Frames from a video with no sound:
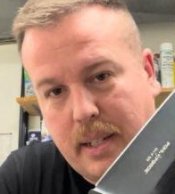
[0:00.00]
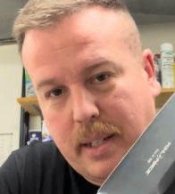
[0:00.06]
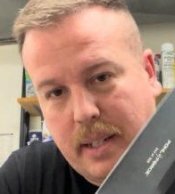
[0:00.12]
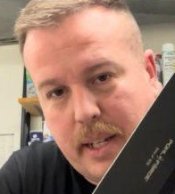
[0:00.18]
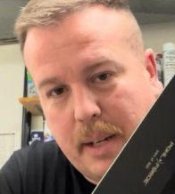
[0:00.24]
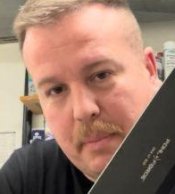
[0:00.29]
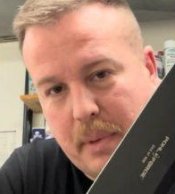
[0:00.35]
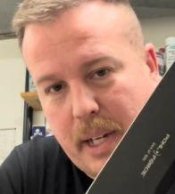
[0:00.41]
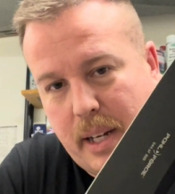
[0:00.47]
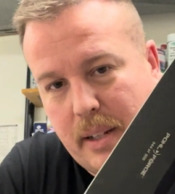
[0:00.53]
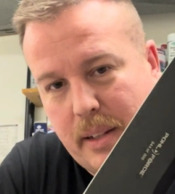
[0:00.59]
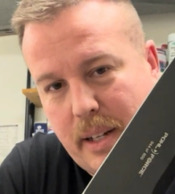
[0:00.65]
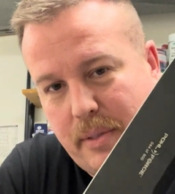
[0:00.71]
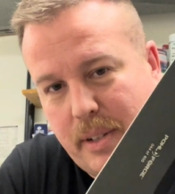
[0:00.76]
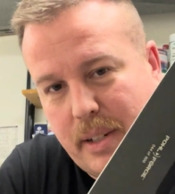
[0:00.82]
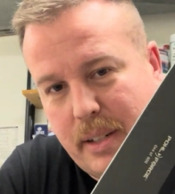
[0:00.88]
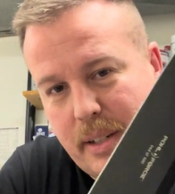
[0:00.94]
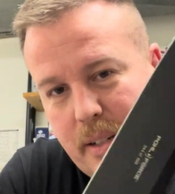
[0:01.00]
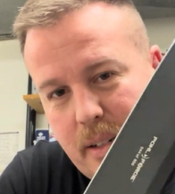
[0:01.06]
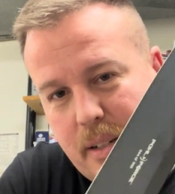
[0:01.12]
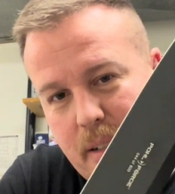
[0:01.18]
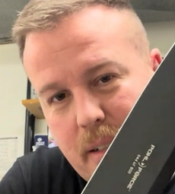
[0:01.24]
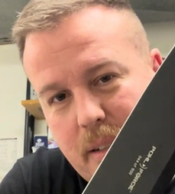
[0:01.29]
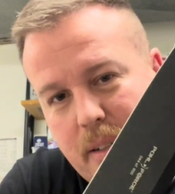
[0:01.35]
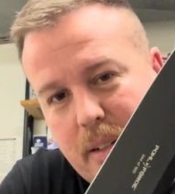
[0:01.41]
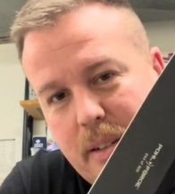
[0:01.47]
MK11.
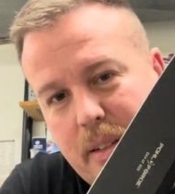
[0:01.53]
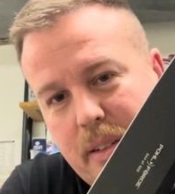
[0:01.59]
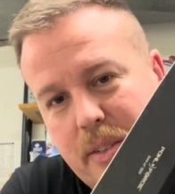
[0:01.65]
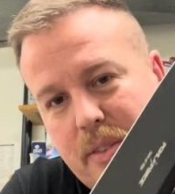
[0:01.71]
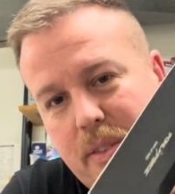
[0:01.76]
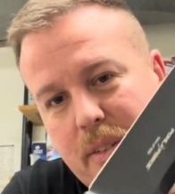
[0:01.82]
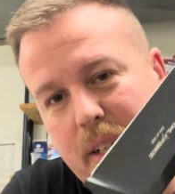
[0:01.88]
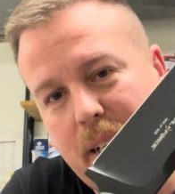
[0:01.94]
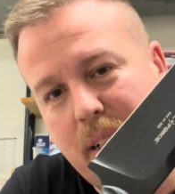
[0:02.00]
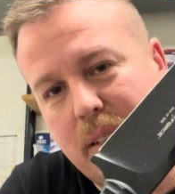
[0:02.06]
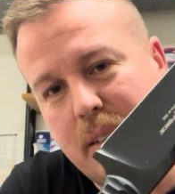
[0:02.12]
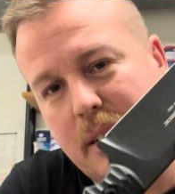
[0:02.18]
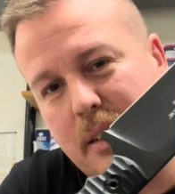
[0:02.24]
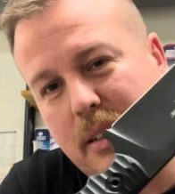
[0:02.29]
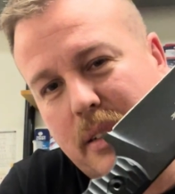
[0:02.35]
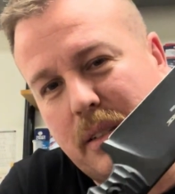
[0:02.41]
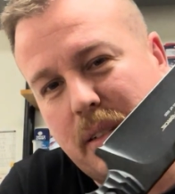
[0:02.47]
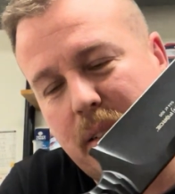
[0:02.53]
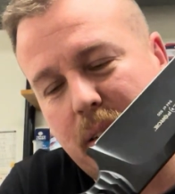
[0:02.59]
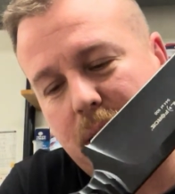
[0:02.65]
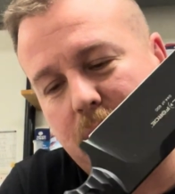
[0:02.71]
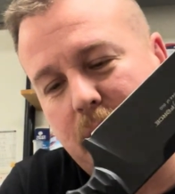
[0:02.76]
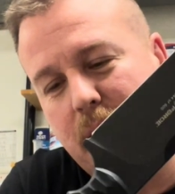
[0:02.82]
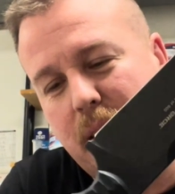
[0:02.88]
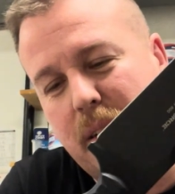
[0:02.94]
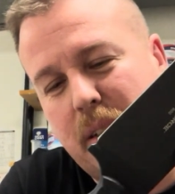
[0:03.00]
Look at the size of this thing.
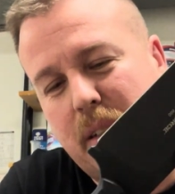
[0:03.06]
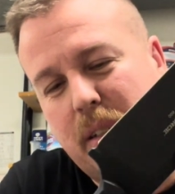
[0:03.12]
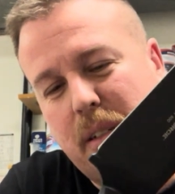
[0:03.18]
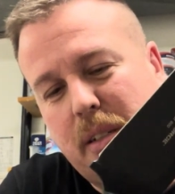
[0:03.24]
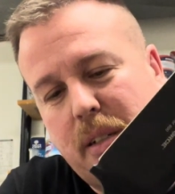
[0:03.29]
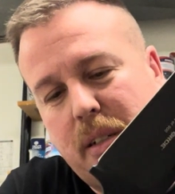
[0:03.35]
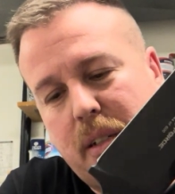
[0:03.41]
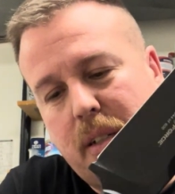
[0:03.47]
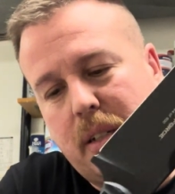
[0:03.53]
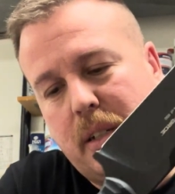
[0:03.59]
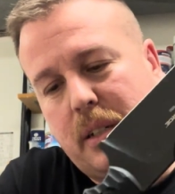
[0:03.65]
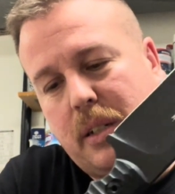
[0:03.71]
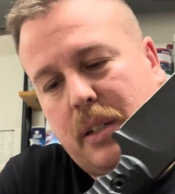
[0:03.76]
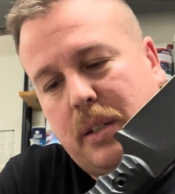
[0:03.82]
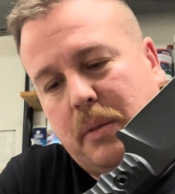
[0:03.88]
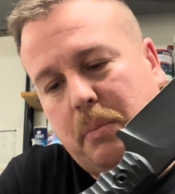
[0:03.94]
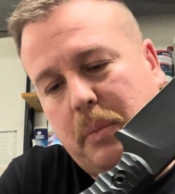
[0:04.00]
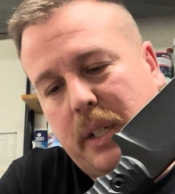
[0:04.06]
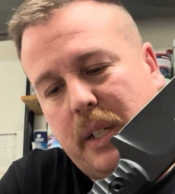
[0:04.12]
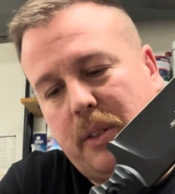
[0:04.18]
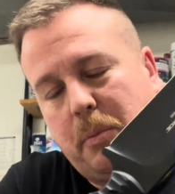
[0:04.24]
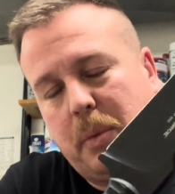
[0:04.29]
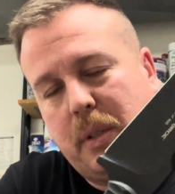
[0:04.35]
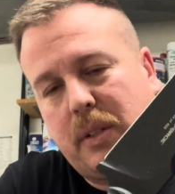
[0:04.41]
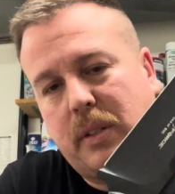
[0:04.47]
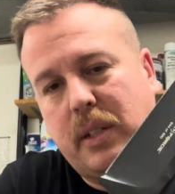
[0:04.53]
Means
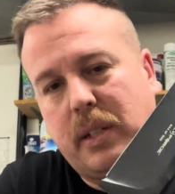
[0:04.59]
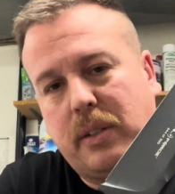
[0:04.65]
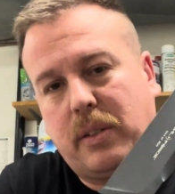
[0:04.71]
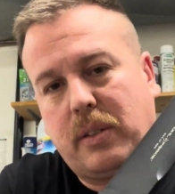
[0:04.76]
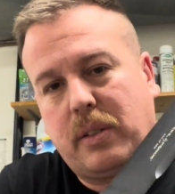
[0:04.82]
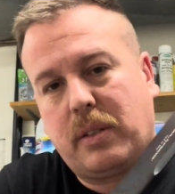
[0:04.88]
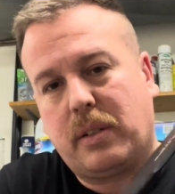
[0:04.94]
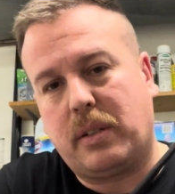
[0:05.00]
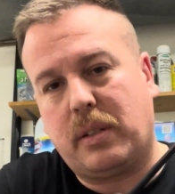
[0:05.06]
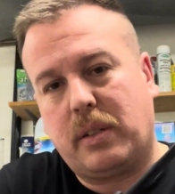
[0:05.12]
business,